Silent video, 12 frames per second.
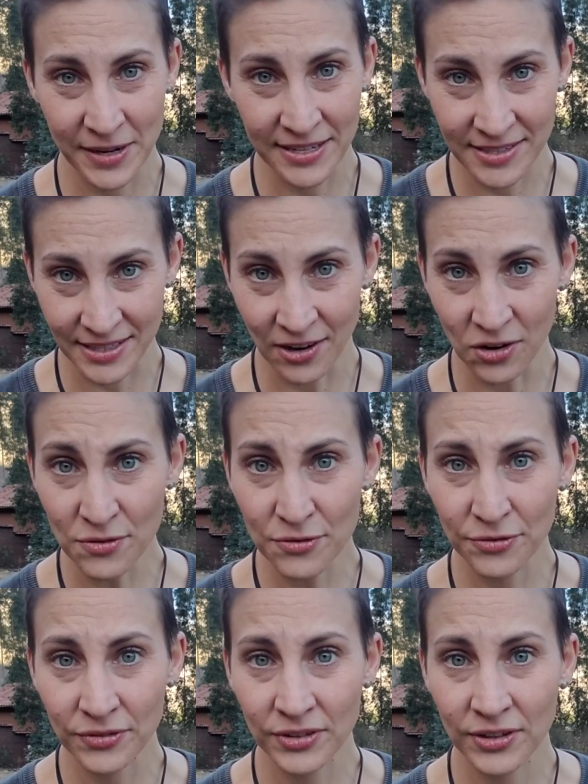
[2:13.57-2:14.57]
myself
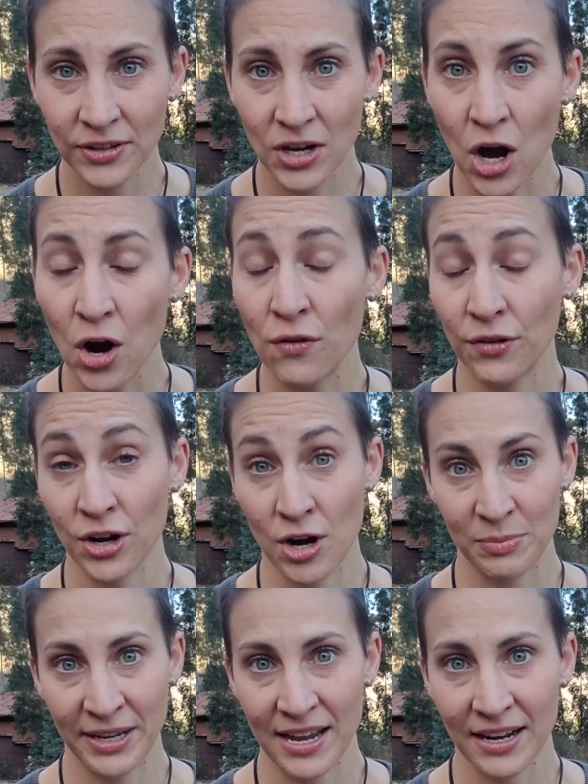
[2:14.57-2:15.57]

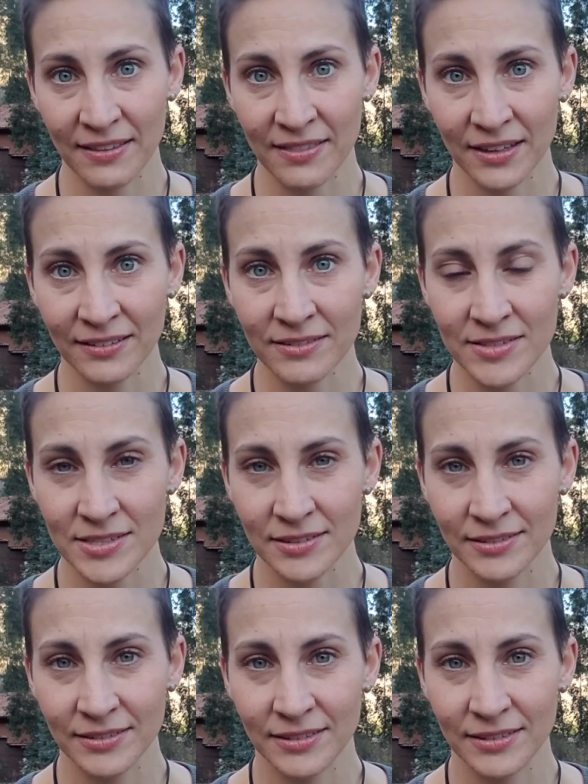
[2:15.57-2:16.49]
overcomplicating things.